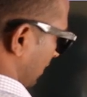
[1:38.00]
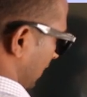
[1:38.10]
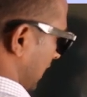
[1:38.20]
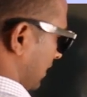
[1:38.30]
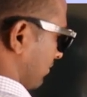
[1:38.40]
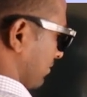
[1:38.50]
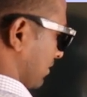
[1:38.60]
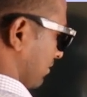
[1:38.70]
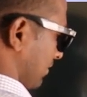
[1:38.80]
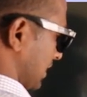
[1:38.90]
Now
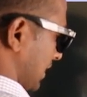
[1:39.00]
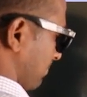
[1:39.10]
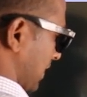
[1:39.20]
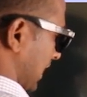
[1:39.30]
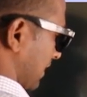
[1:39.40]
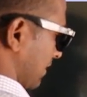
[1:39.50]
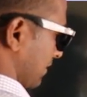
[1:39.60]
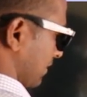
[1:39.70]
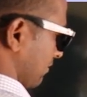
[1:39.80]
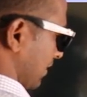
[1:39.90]
we subtract,
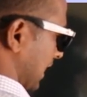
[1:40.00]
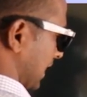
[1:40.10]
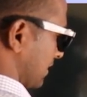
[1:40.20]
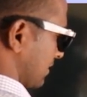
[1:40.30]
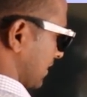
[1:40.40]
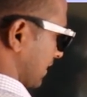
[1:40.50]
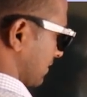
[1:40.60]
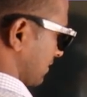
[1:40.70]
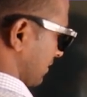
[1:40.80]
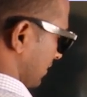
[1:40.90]
we get
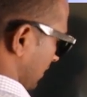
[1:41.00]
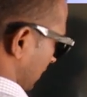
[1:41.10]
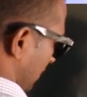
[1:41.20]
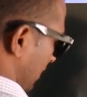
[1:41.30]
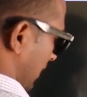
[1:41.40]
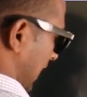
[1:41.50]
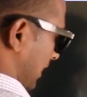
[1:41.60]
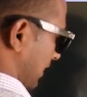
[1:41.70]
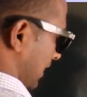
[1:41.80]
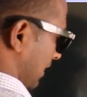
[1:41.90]
6.
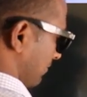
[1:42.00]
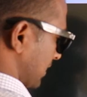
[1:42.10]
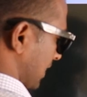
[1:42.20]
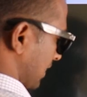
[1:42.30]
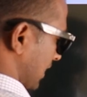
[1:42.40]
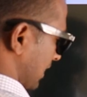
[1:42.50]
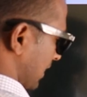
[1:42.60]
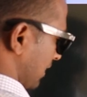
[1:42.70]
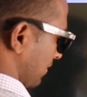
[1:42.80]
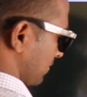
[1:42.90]
And the division
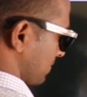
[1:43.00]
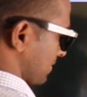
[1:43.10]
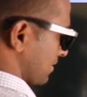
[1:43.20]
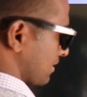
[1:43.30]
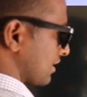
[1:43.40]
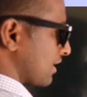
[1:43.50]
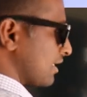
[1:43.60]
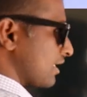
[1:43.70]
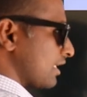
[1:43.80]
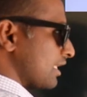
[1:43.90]
continues.
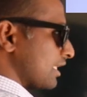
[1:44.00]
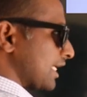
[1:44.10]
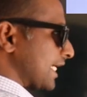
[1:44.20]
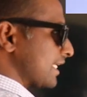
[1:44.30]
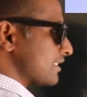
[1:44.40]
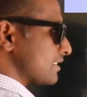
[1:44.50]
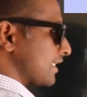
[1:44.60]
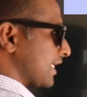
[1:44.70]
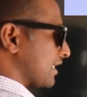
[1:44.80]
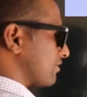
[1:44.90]
It is
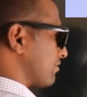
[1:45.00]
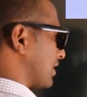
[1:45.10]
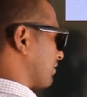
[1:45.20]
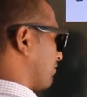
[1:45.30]
enough if